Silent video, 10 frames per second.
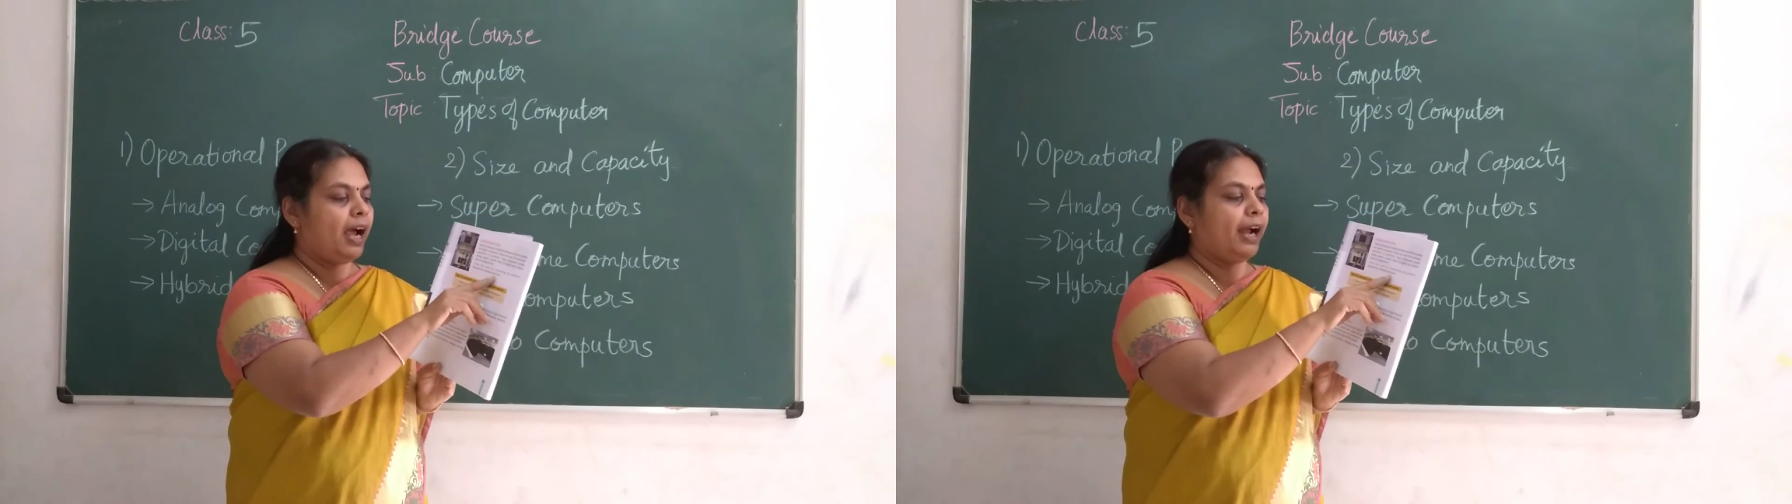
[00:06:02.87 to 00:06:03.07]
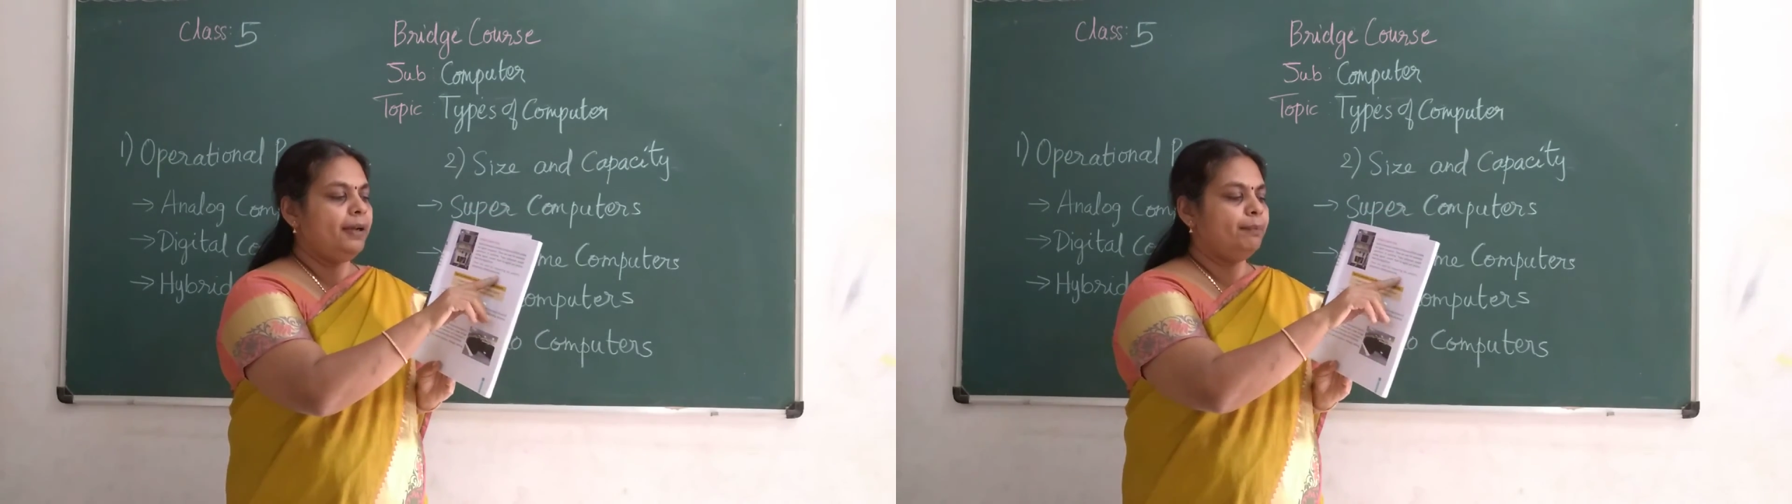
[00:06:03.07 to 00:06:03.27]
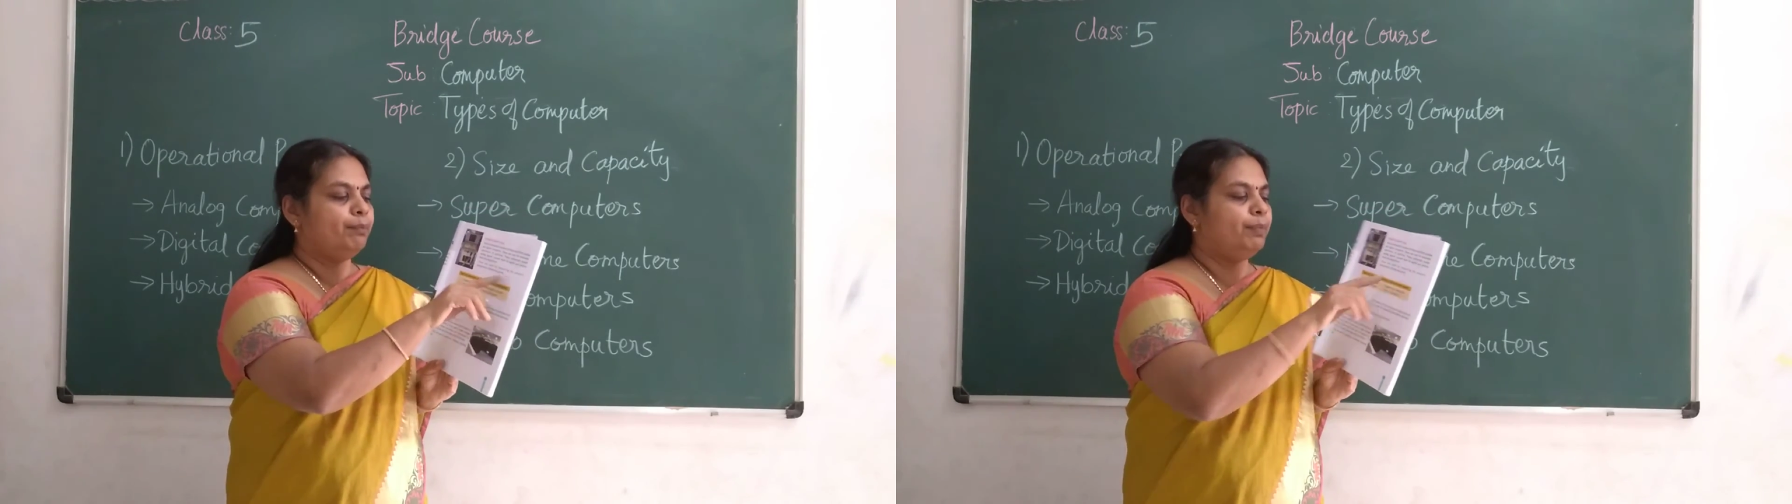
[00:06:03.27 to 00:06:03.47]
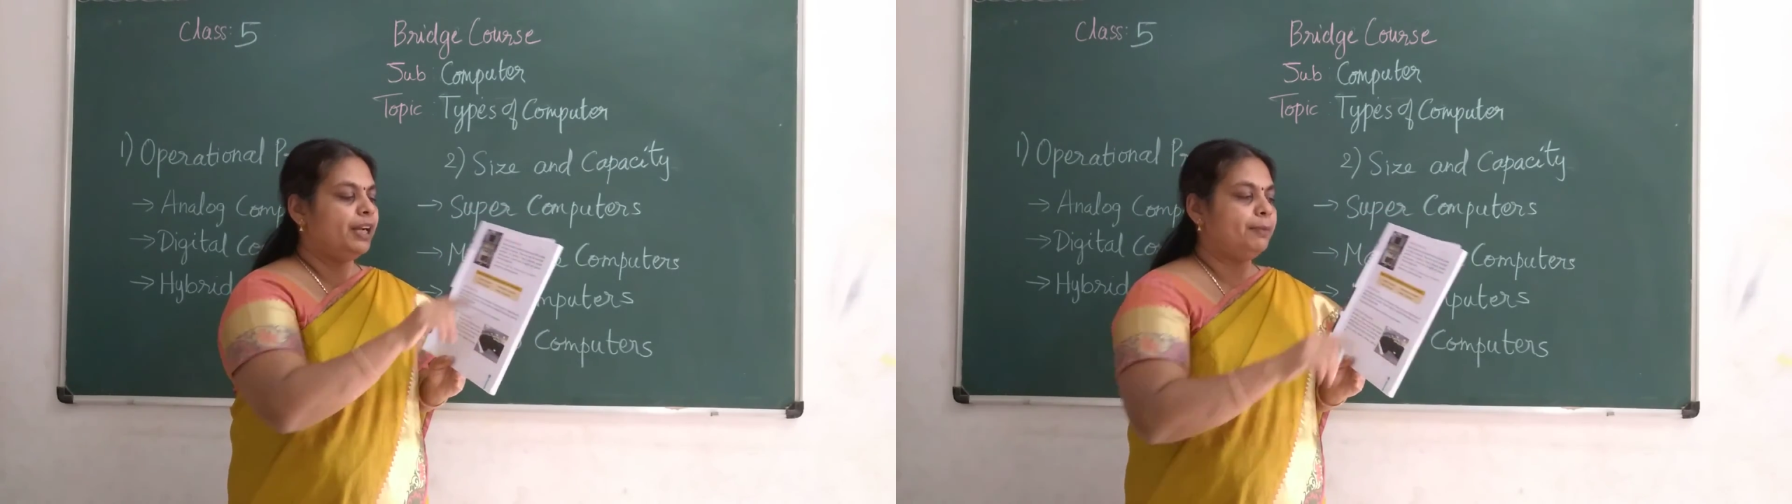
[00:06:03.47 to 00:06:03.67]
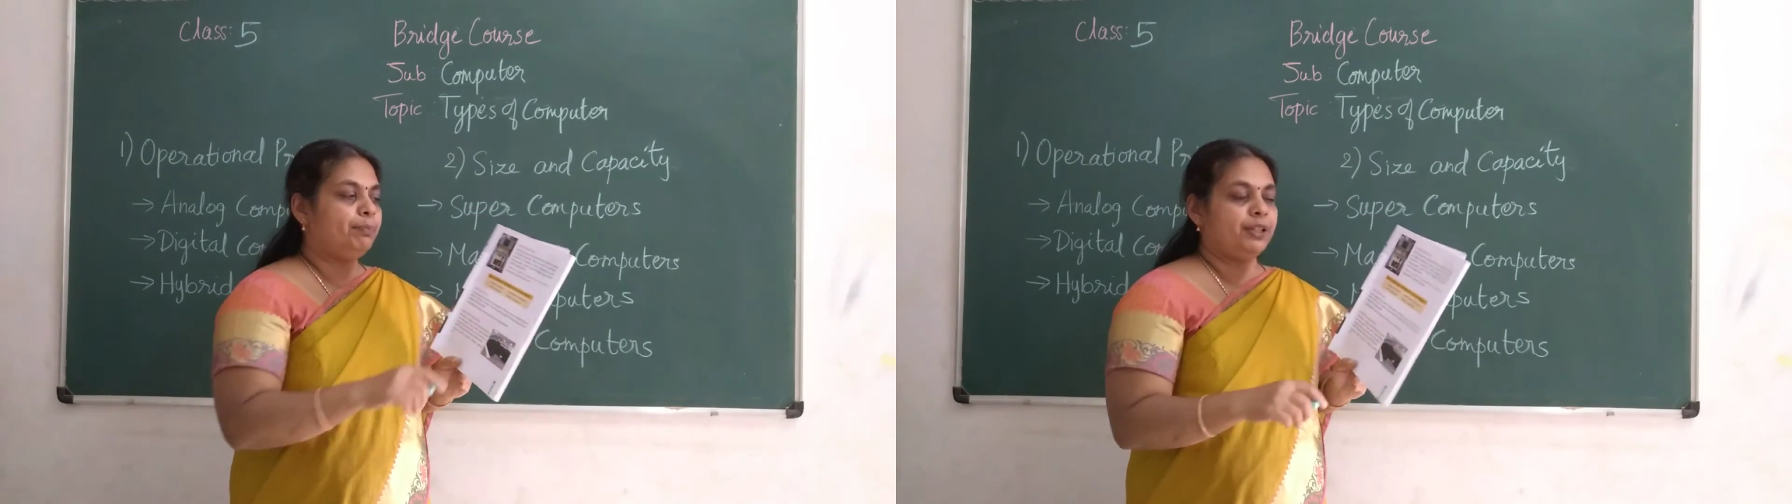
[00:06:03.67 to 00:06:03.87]
and
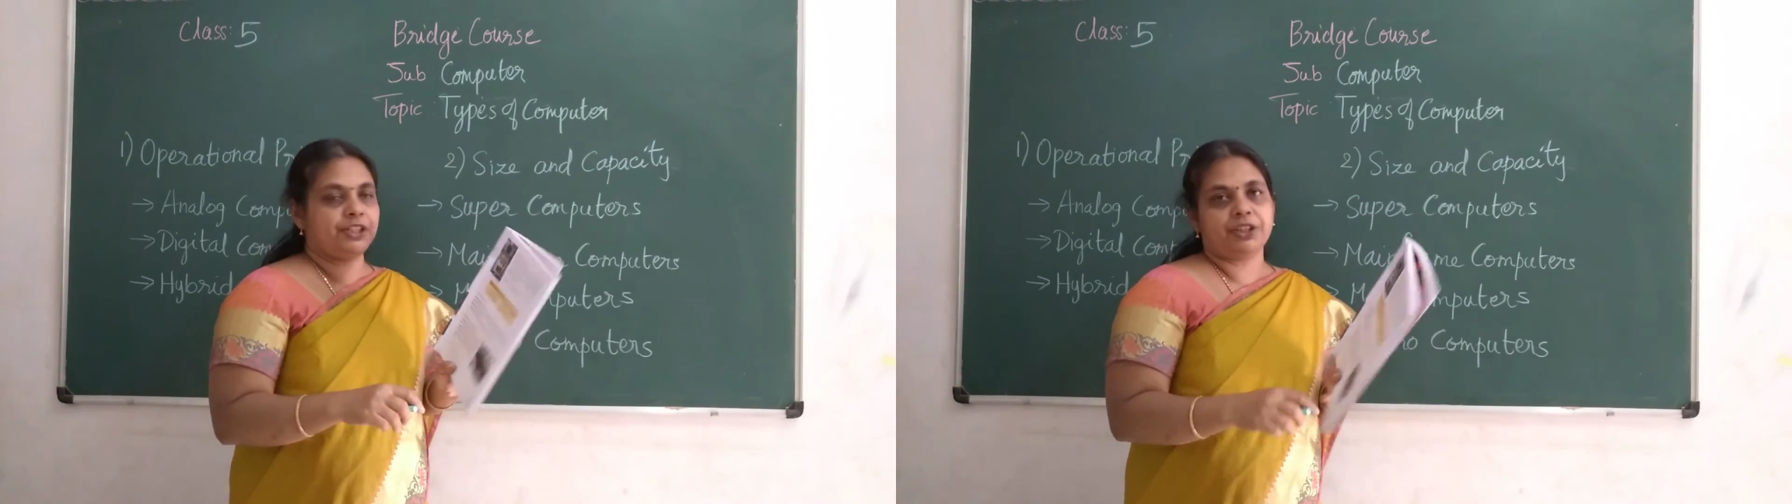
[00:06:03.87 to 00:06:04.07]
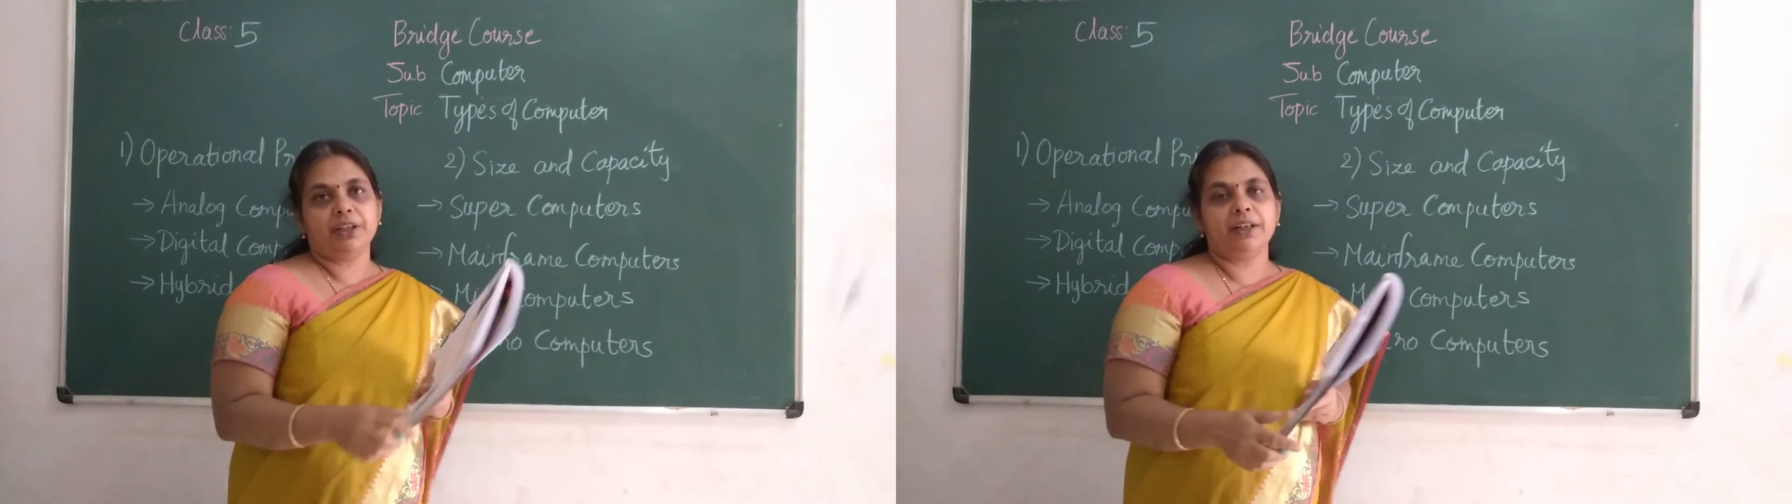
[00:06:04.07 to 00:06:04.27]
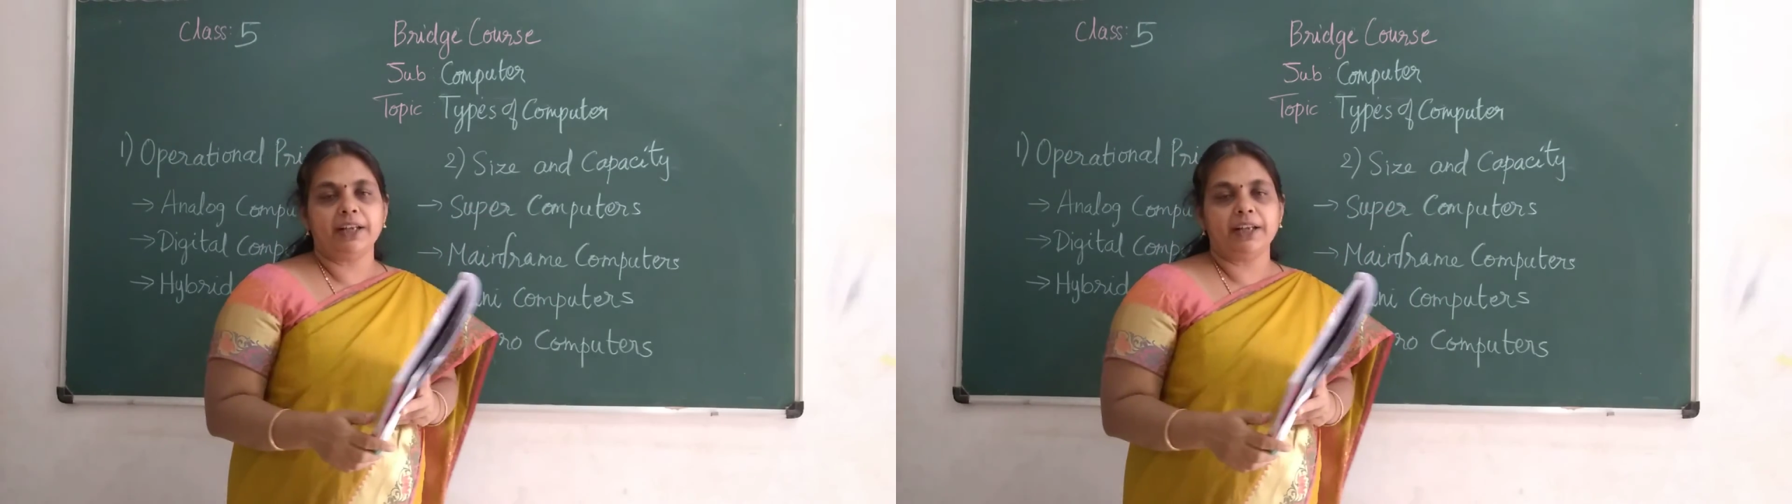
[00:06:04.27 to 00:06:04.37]
blood pressure,